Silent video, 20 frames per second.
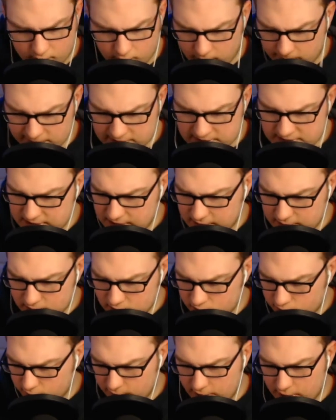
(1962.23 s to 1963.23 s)
we've been seeing
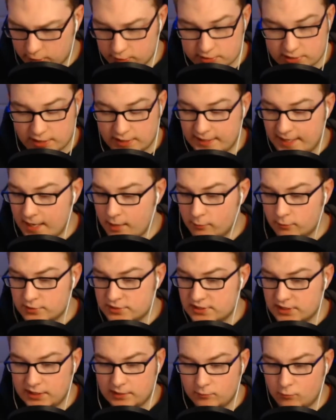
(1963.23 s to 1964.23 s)
this for years, and now we're
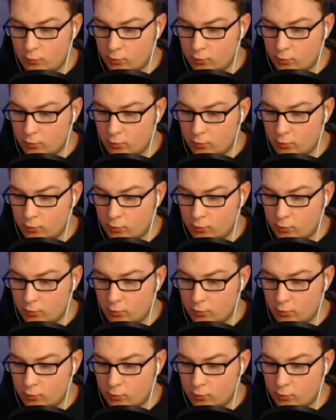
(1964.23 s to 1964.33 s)
seeing